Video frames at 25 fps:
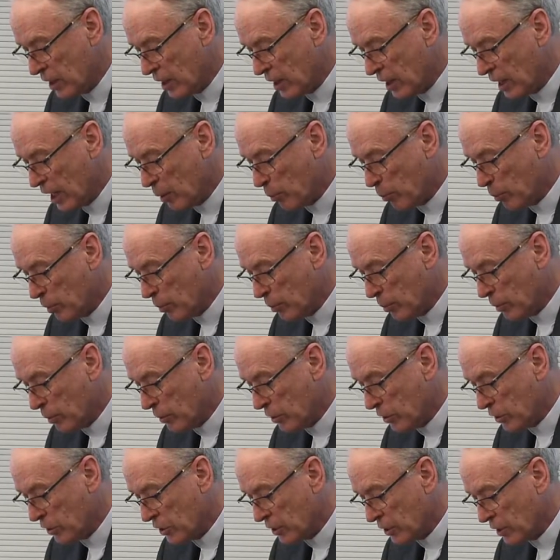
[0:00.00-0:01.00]
that
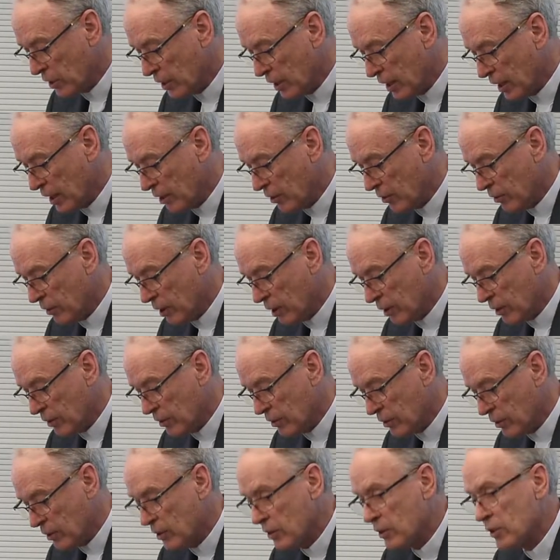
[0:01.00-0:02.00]
proportion had
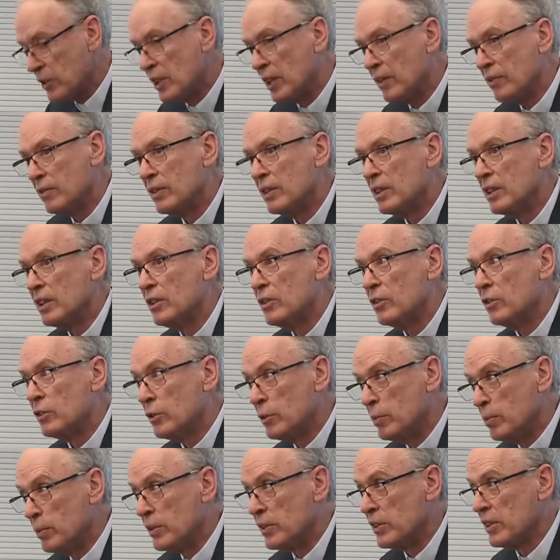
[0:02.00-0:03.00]
grown to
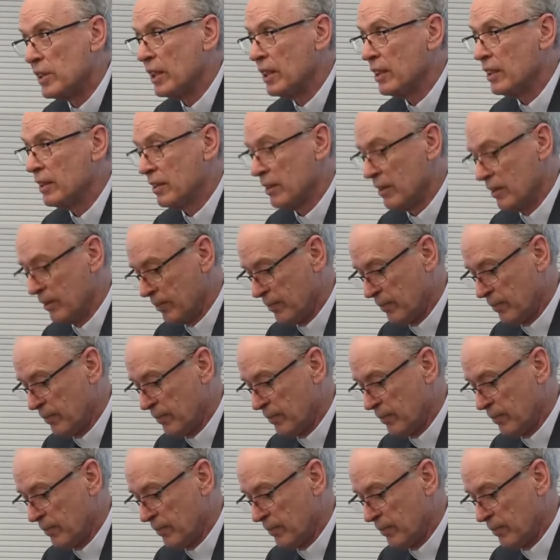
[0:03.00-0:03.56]
72%.